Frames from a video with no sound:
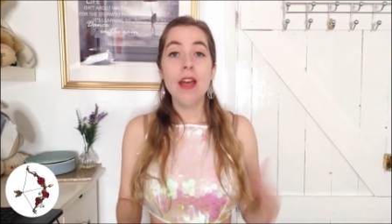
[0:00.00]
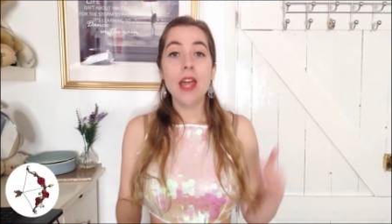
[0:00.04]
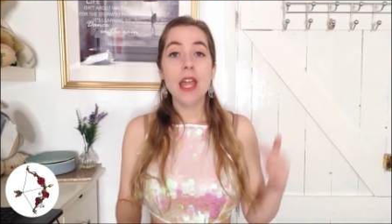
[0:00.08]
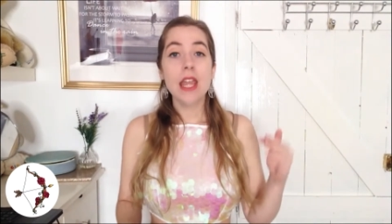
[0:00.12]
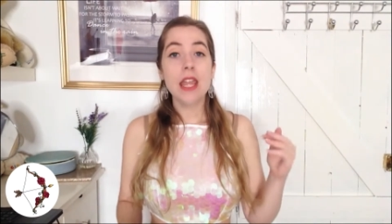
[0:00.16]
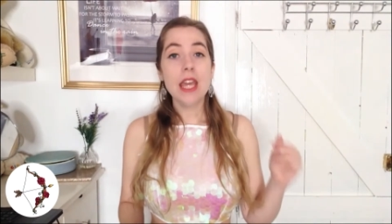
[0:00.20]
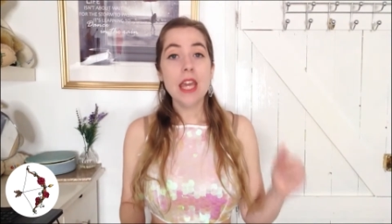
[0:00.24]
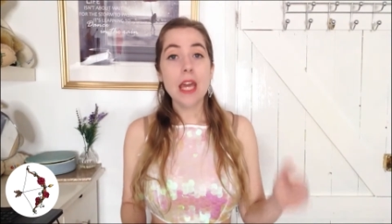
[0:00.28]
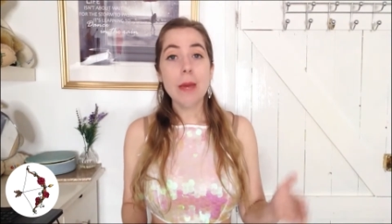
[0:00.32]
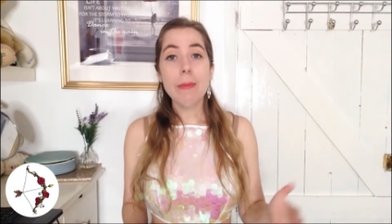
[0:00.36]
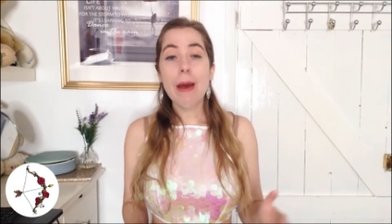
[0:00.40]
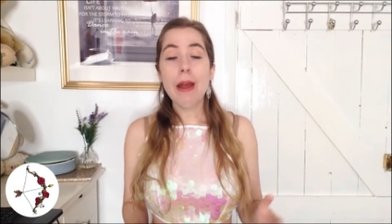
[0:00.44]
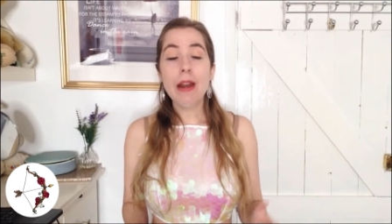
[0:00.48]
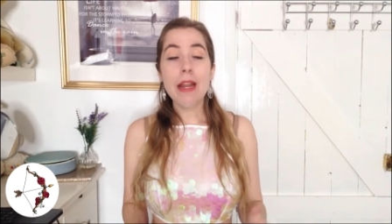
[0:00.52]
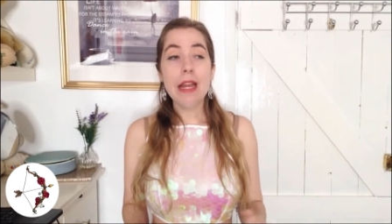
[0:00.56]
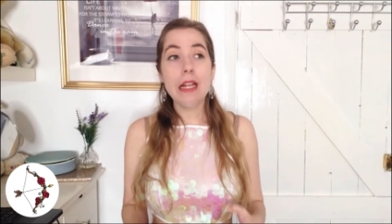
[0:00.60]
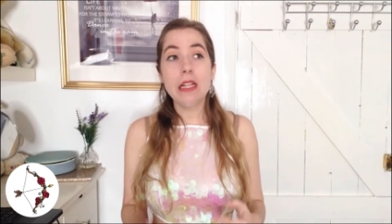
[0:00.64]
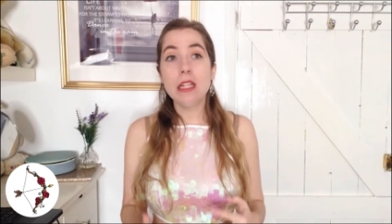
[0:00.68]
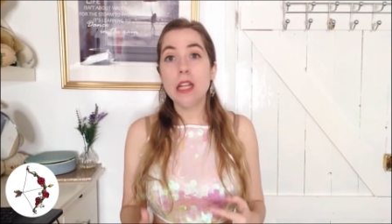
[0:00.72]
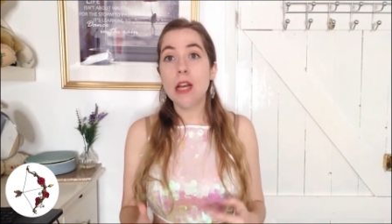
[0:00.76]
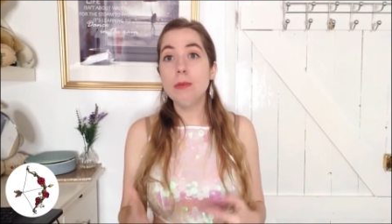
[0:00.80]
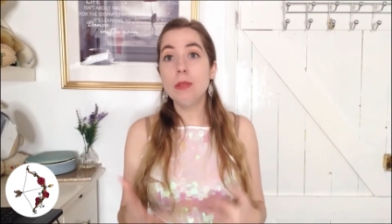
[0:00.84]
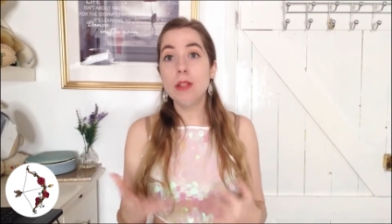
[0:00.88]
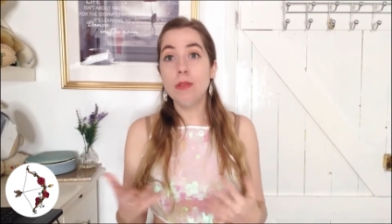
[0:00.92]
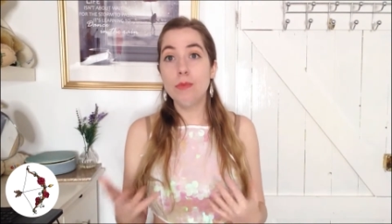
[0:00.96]
Think about it in
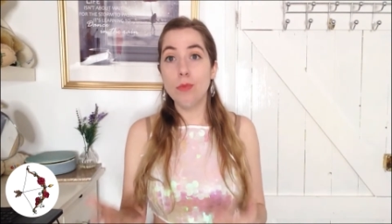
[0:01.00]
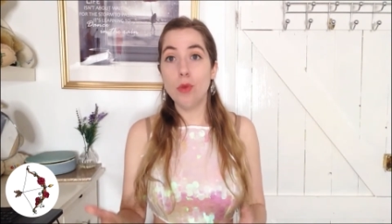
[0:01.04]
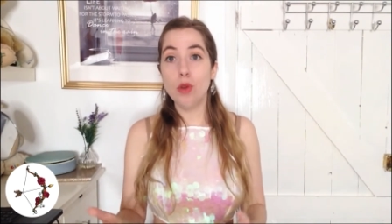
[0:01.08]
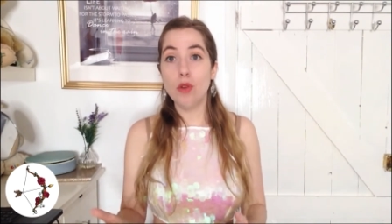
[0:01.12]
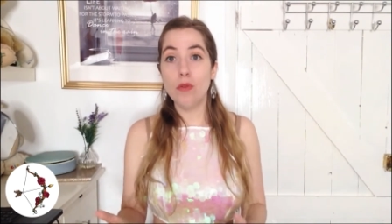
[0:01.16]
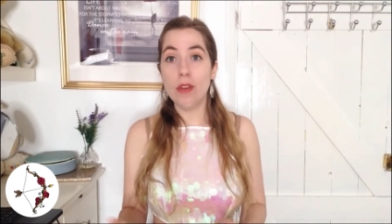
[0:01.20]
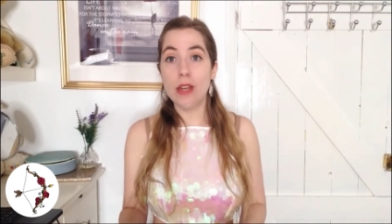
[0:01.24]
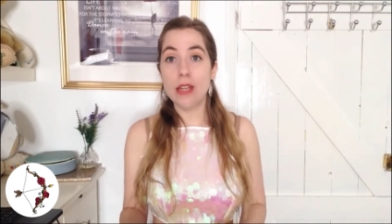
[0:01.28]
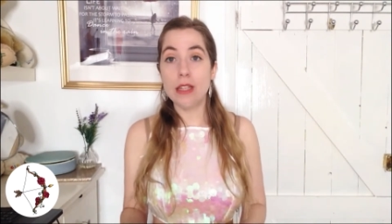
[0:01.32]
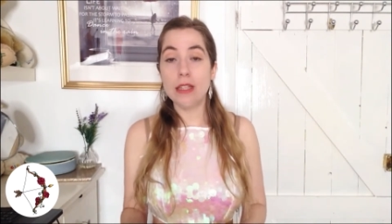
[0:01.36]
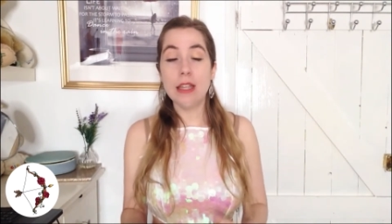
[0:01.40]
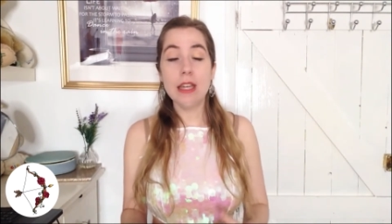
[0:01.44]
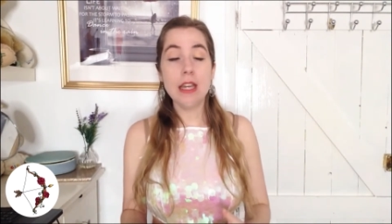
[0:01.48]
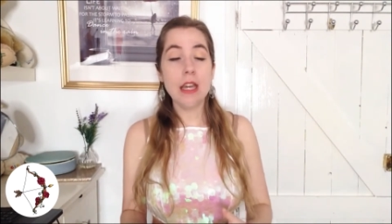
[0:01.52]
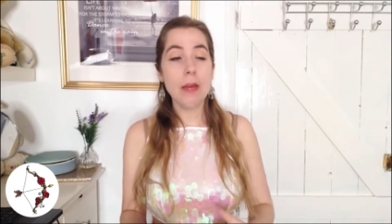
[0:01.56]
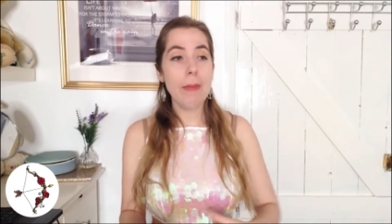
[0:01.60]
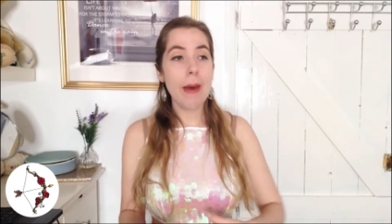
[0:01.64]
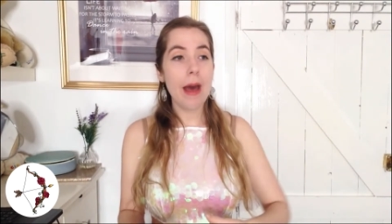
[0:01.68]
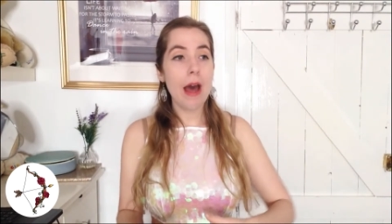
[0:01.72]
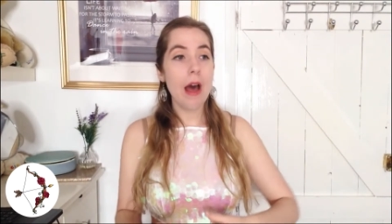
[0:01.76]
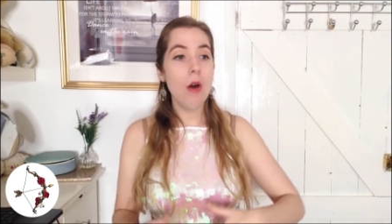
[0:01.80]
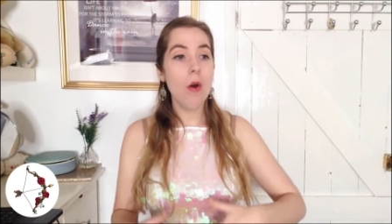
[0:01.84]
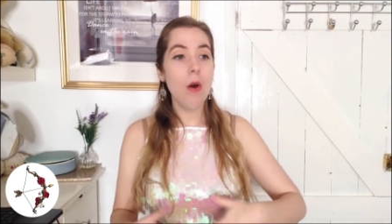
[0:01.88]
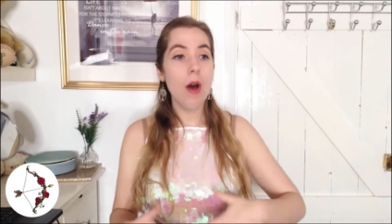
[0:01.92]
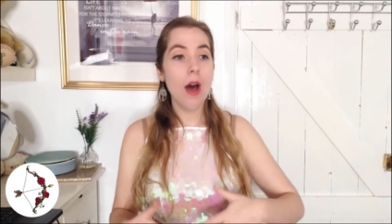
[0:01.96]
terms of movies. Think
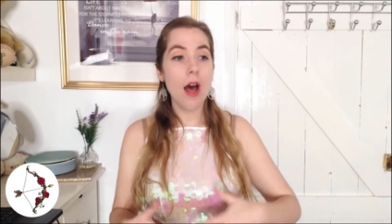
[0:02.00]
about